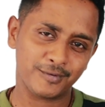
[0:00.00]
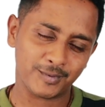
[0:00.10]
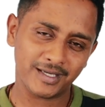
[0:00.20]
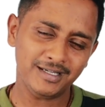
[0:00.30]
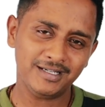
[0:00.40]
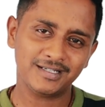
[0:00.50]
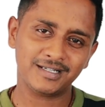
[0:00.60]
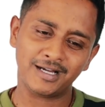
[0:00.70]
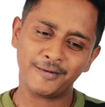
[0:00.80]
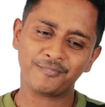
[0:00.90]
cooking,
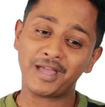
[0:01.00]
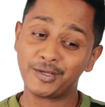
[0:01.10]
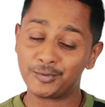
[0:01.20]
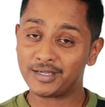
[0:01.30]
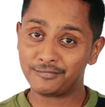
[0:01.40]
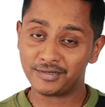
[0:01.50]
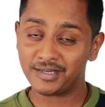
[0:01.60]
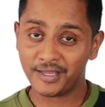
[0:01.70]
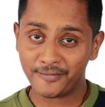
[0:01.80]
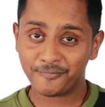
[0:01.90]
I cook every
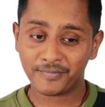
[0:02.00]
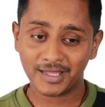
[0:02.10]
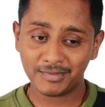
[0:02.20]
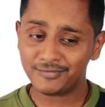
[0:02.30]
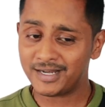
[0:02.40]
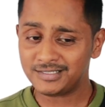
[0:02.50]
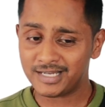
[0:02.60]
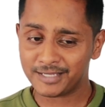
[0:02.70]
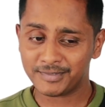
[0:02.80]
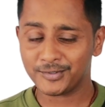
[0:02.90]
day. My friends
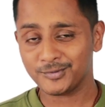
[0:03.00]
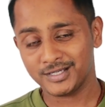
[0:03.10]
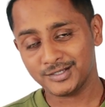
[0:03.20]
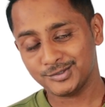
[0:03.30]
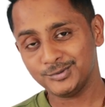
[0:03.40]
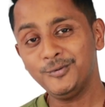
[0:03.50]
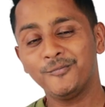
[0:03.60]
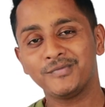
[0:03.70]
like my cooking too.